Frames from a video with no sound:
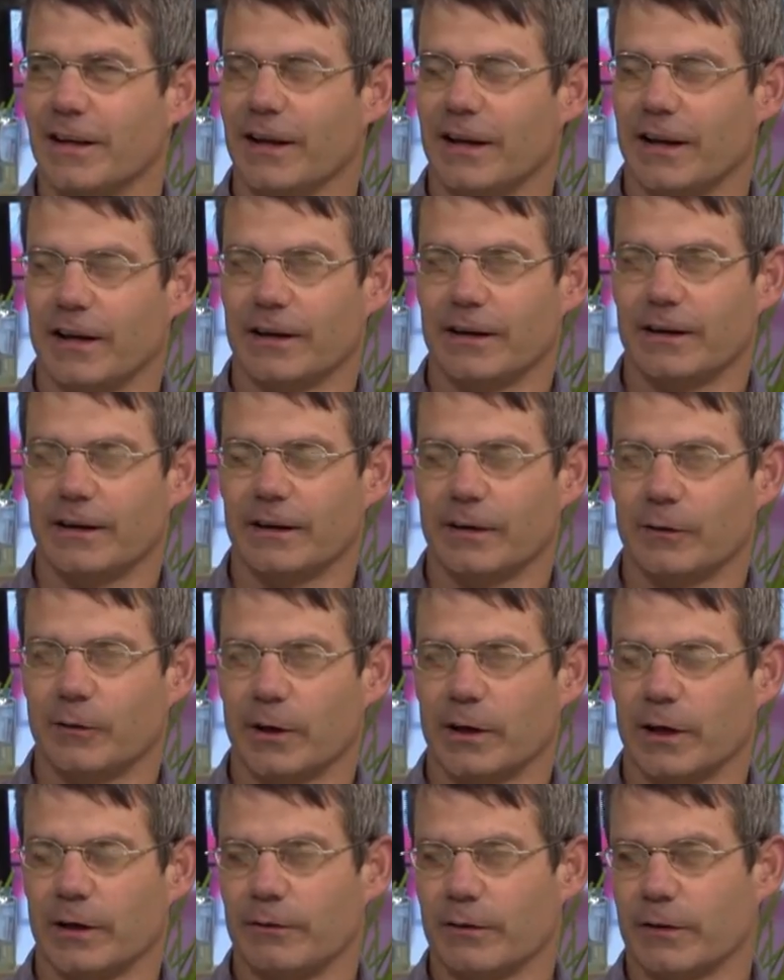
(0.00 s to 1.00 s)
And uh,
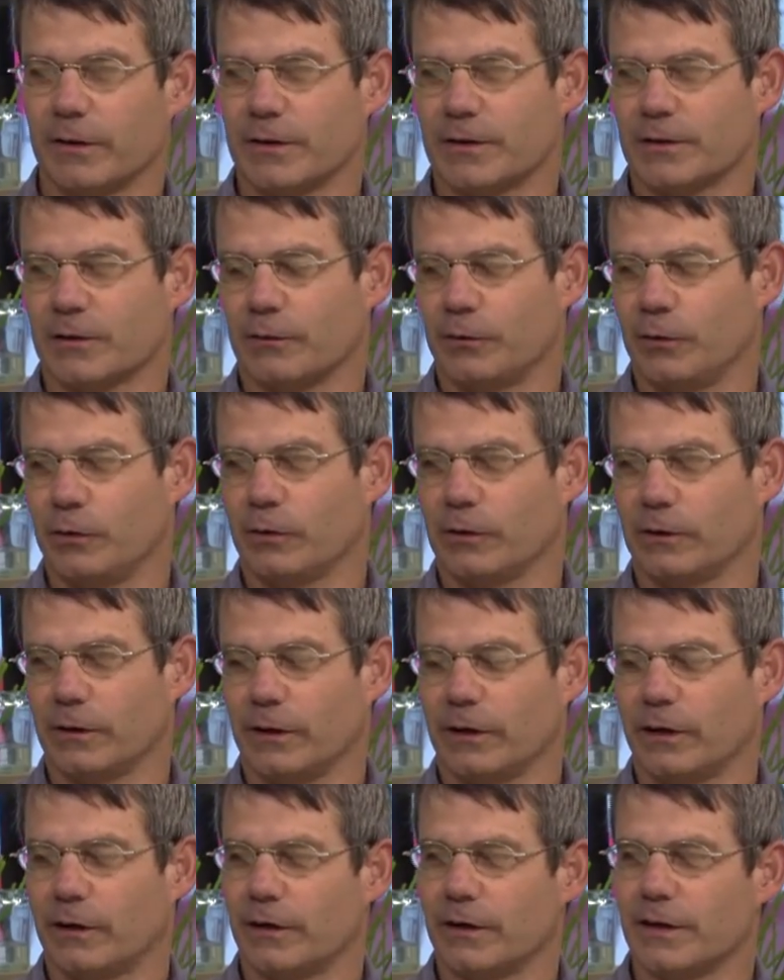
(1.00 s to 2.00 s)
whenever there's a fuel
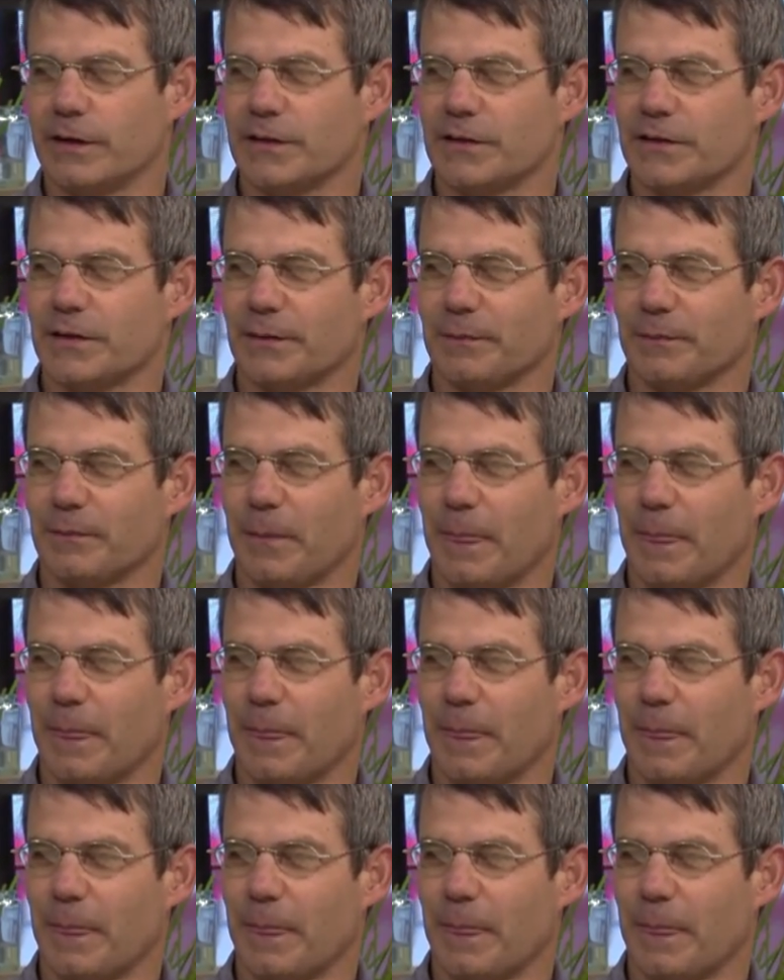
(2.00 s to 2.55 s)
increase,